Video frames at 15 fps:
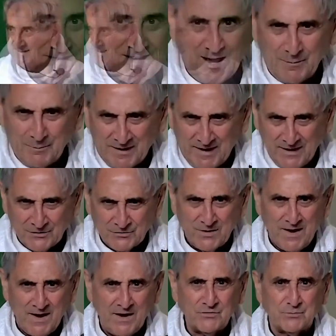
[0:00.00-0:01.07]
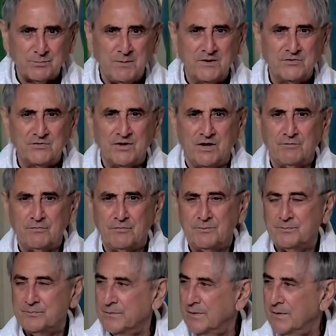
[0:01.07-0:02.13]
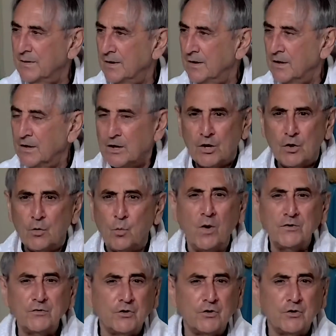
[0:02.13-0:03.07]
I began to ask myself, what